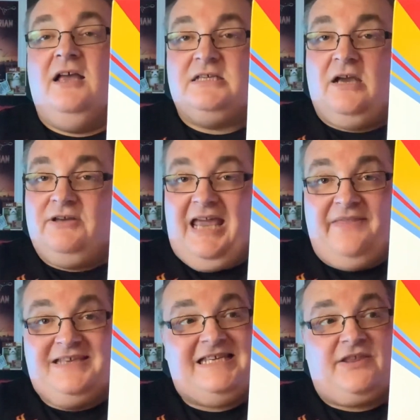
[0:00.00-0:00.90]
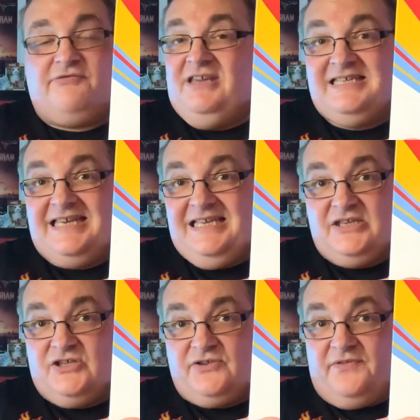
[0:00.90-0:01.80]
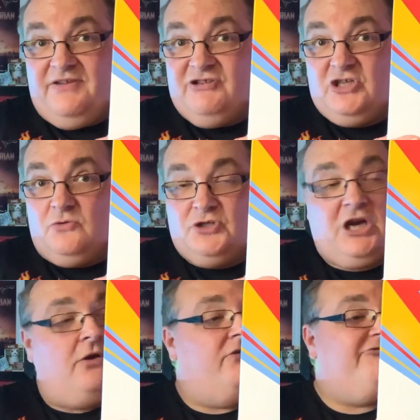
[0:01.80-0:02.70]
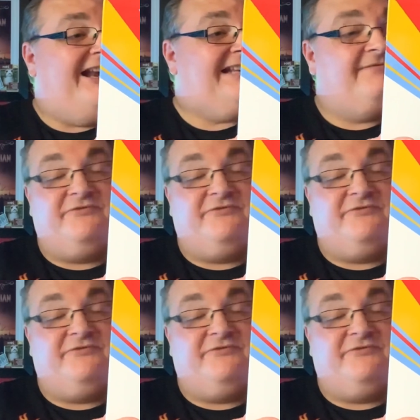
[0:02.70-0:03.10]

So yeah, this is three seasons of the original show that ran